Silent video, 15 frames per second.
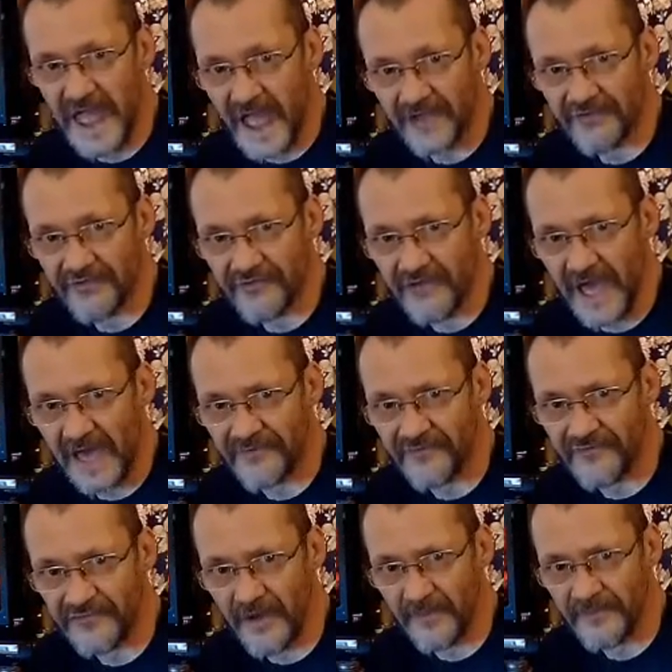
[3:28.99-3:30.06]
exercise or
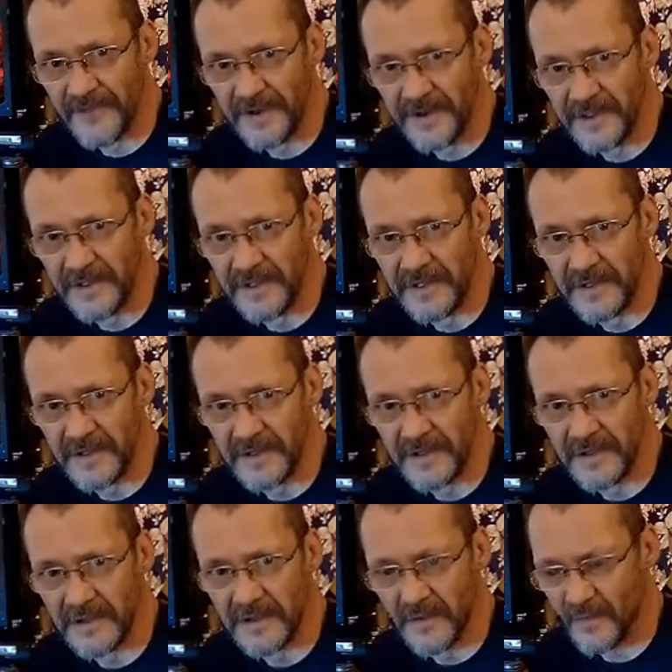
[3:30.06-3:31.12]
something?
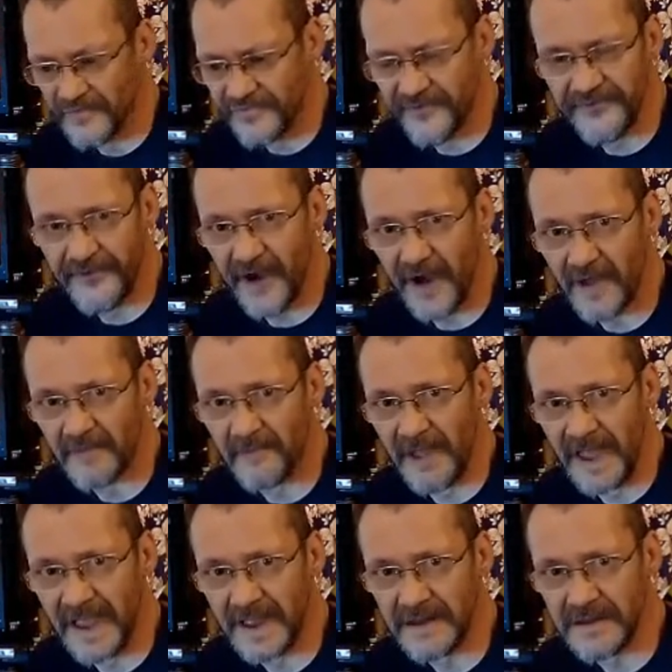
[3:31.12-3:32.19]
What the fuck,
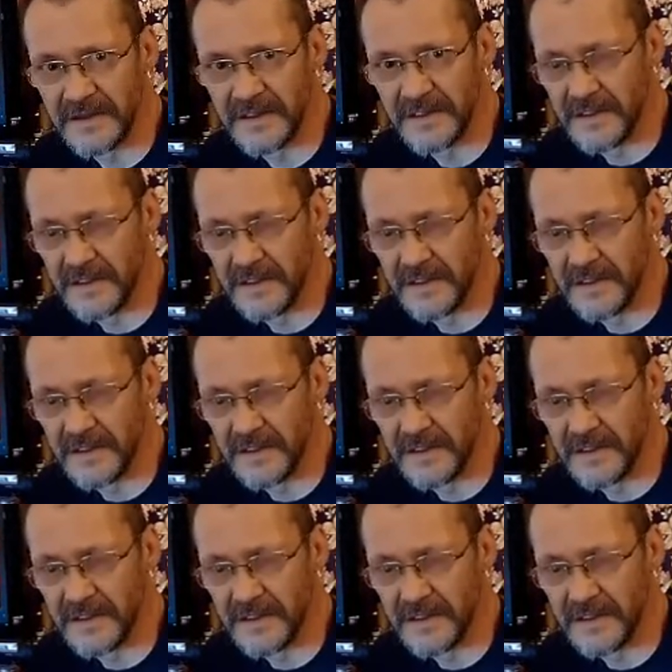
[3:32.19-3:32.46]
man?